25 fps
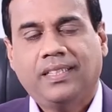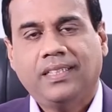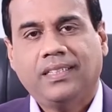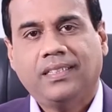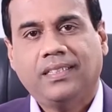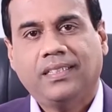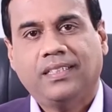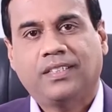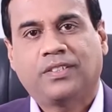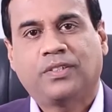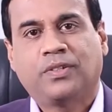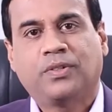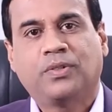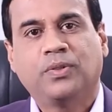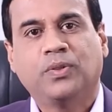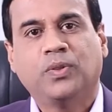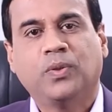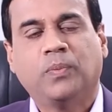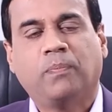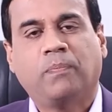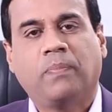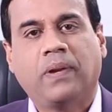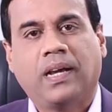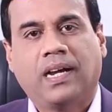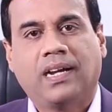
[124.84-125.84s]
The
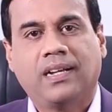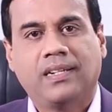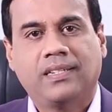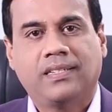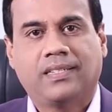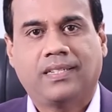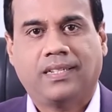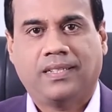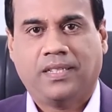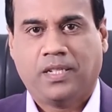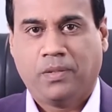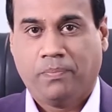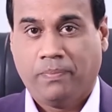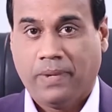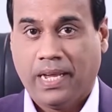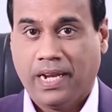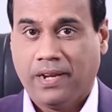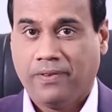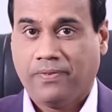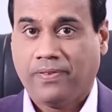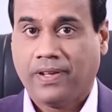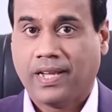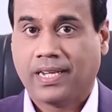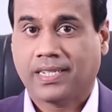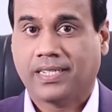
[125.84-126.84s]
2 plants and the
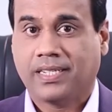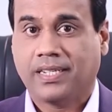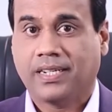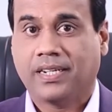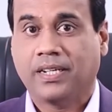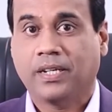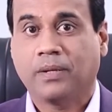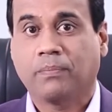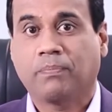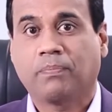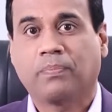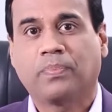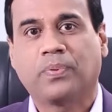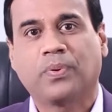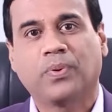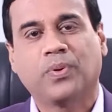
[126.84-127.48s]
manufacturing